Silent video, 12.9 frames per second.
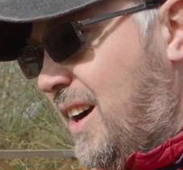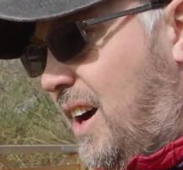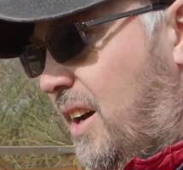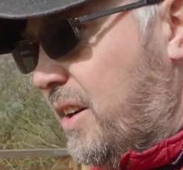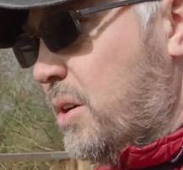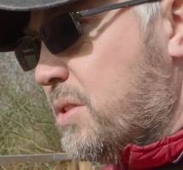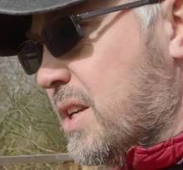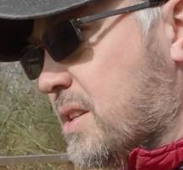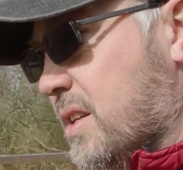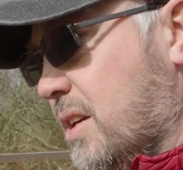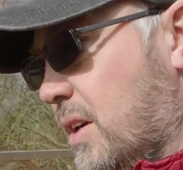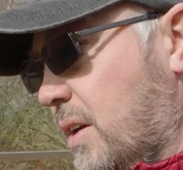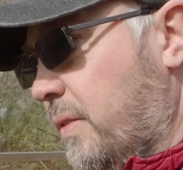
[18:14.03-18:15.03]
I
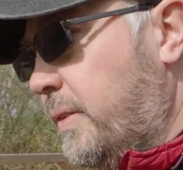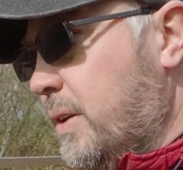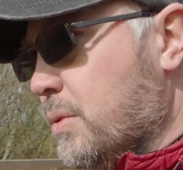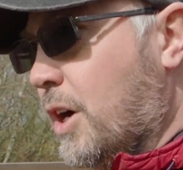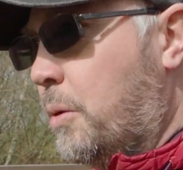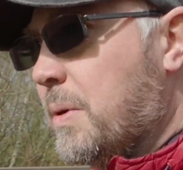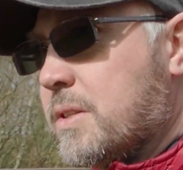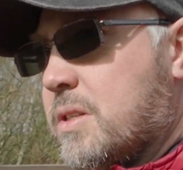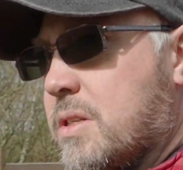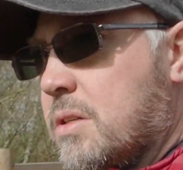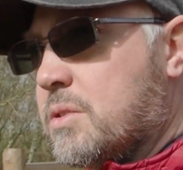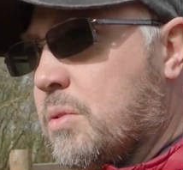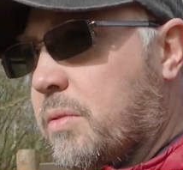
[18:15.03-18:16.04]
noticed a few
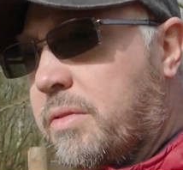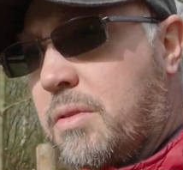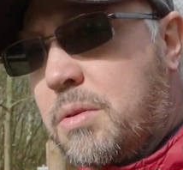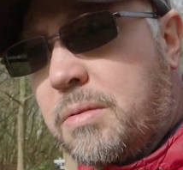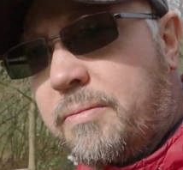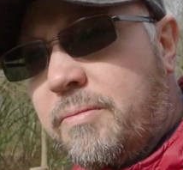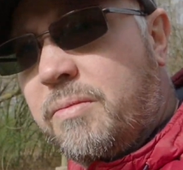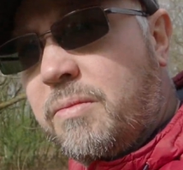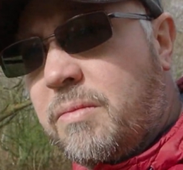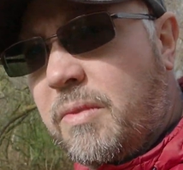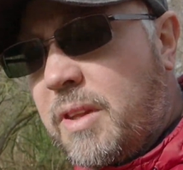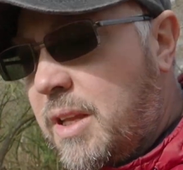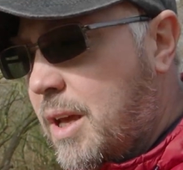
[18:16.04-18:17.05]
comments sort of through
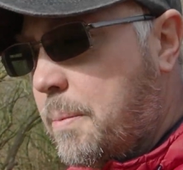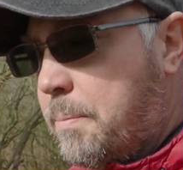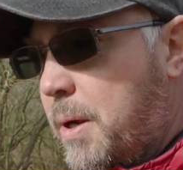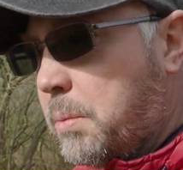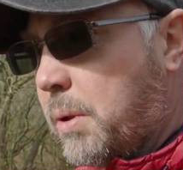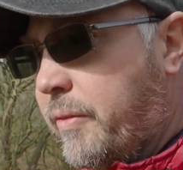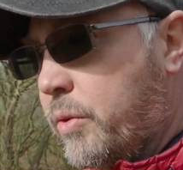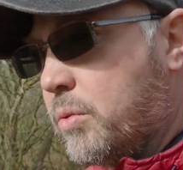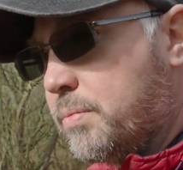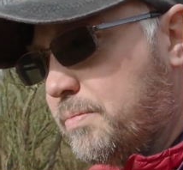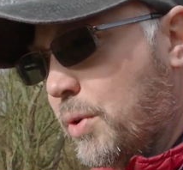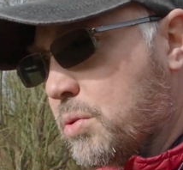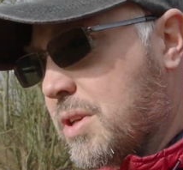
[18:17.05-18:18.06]
the year. People have
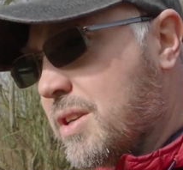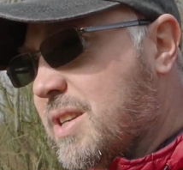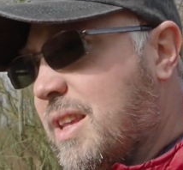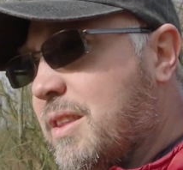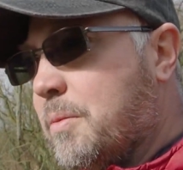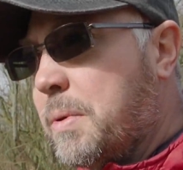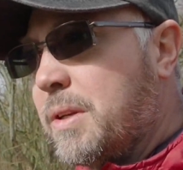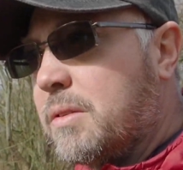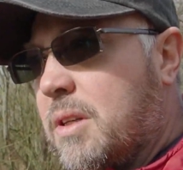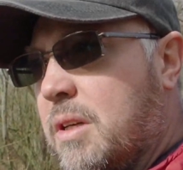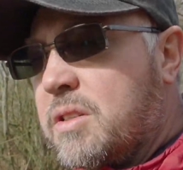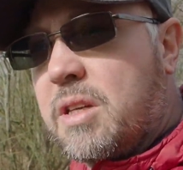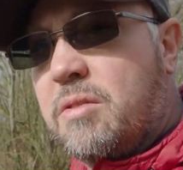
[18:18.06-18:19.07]
also said they've been
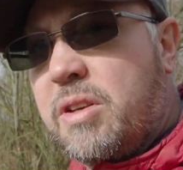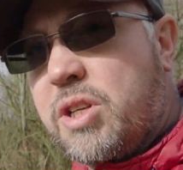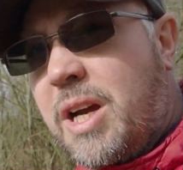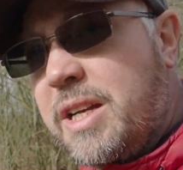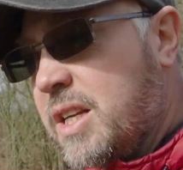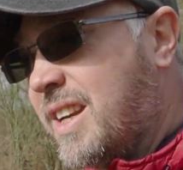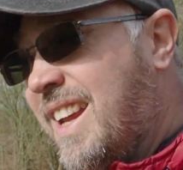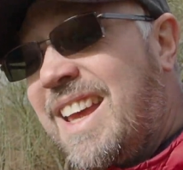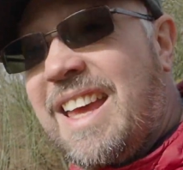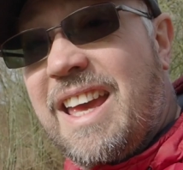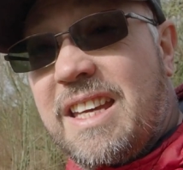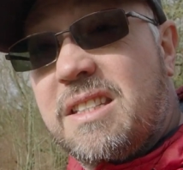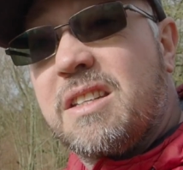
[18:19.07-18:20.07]
considering changing.
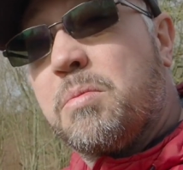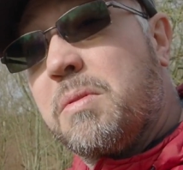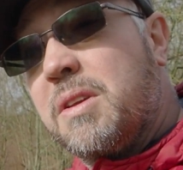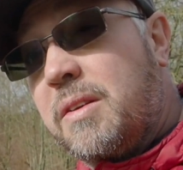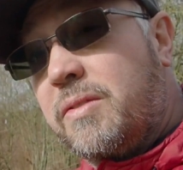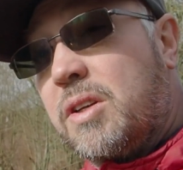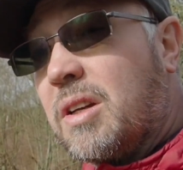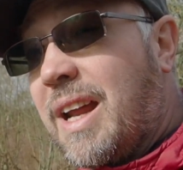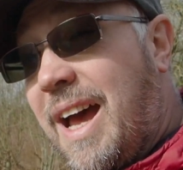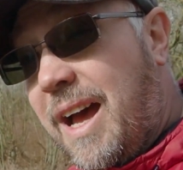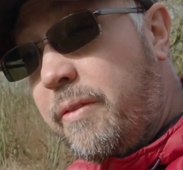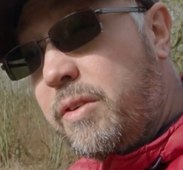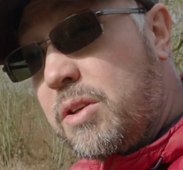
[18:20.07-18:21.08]
Is it something you've done?
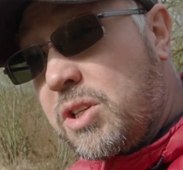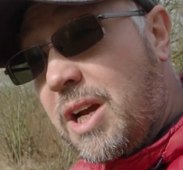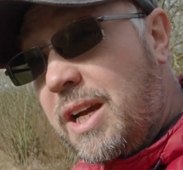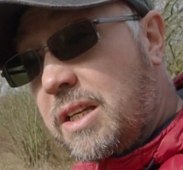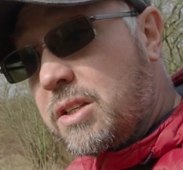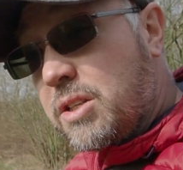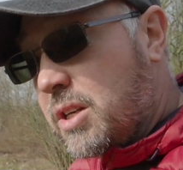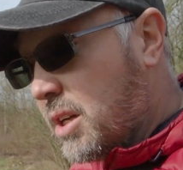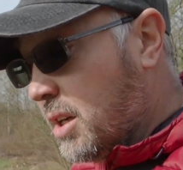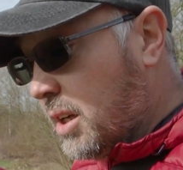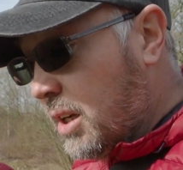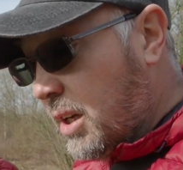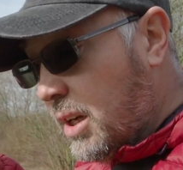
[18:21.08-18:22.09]
Have you changed
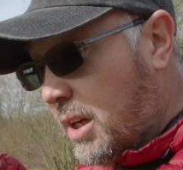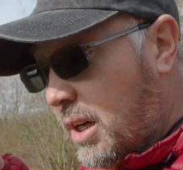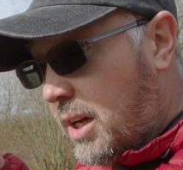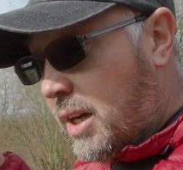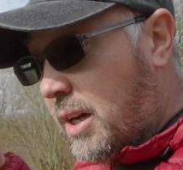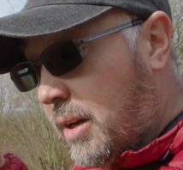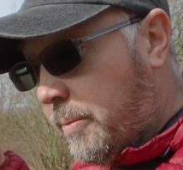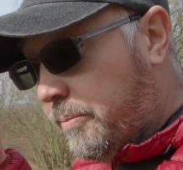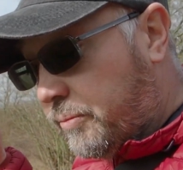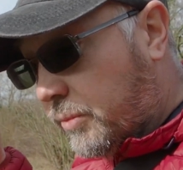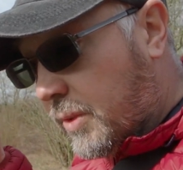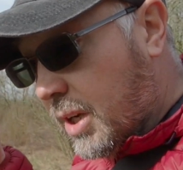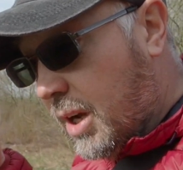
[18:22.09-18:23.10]

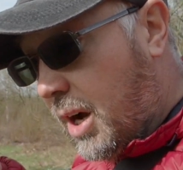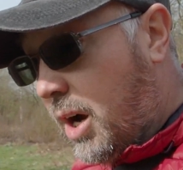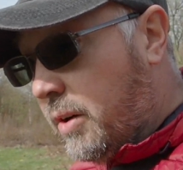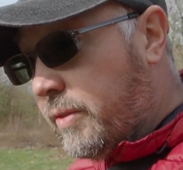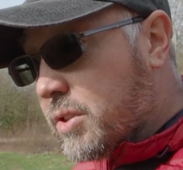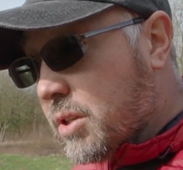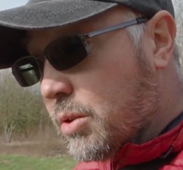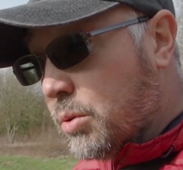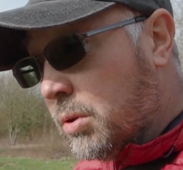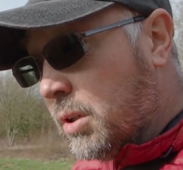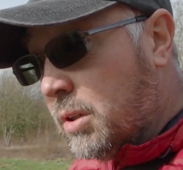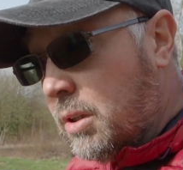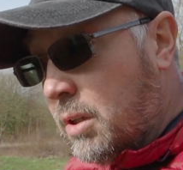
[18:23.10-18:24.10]
over to
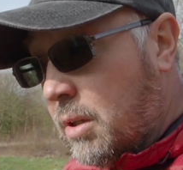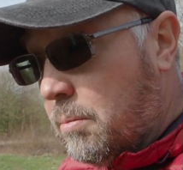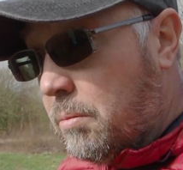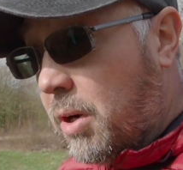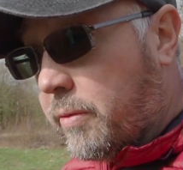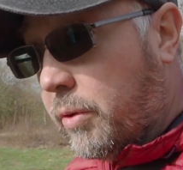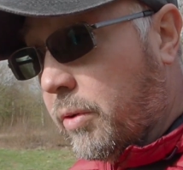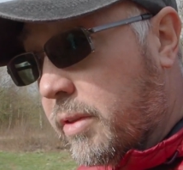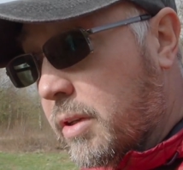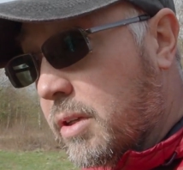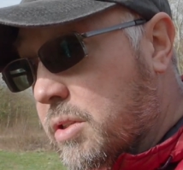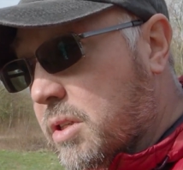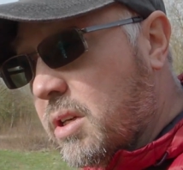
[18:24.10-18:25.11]
Mach
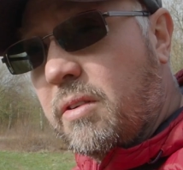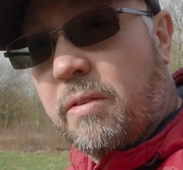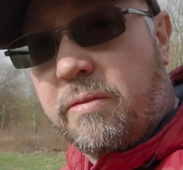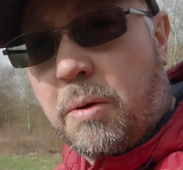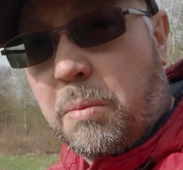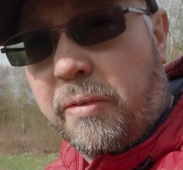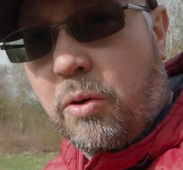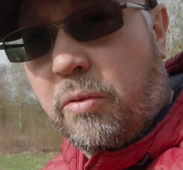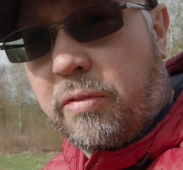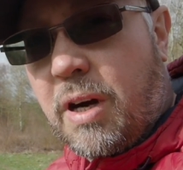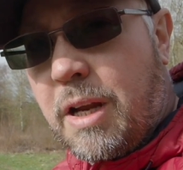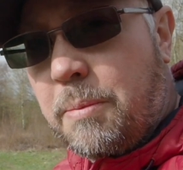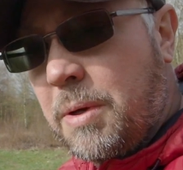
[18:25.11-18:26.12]
4/3 from full
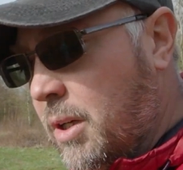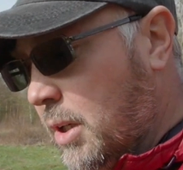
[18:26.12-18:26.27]
frame,